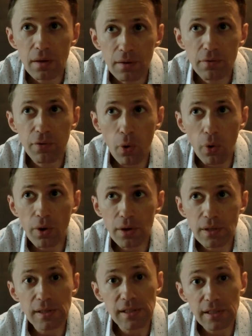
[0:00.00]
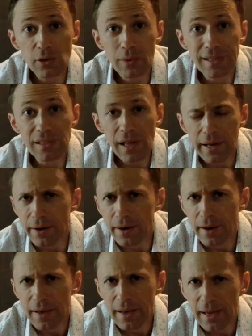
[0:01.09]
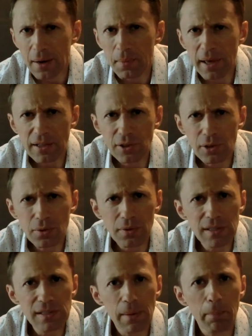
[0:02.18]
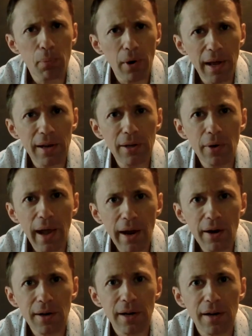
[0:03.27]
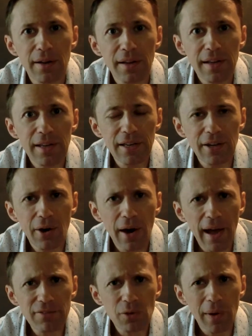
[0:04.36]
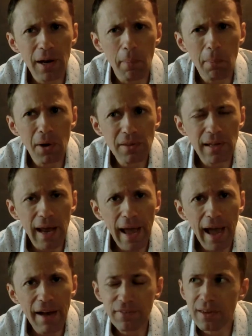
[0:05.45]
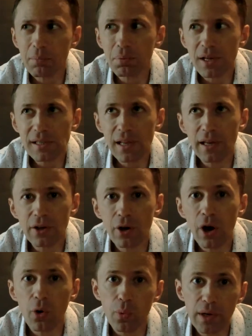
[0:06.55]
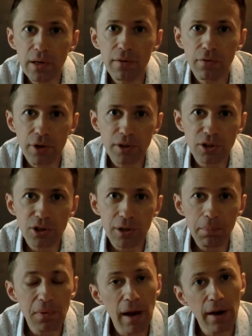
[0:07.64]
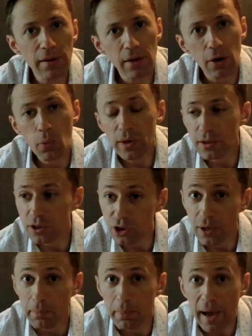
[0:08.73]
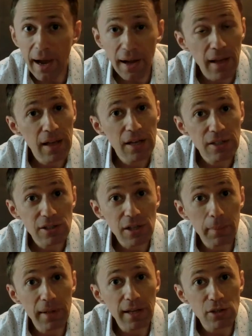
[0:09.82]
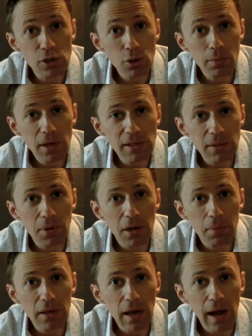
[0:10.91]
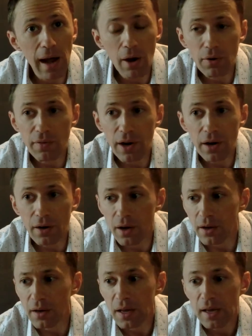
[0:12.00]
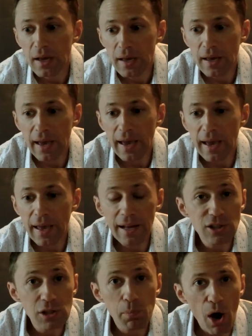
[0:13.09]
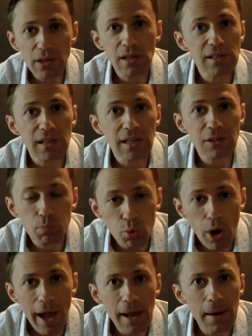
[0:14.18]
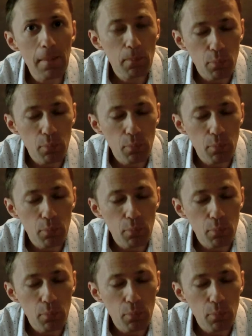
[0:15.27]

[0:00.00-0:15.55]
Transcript: 4 to 6 weeks later. And I'm like, dude, this is a brand new air gun. I have to wait a month and a half, and then plus a week for it to ship there, and then a week to ship back. So it's gonna be 2 months I'm gonna be out of an air gun, and I just bought this thing. It's brand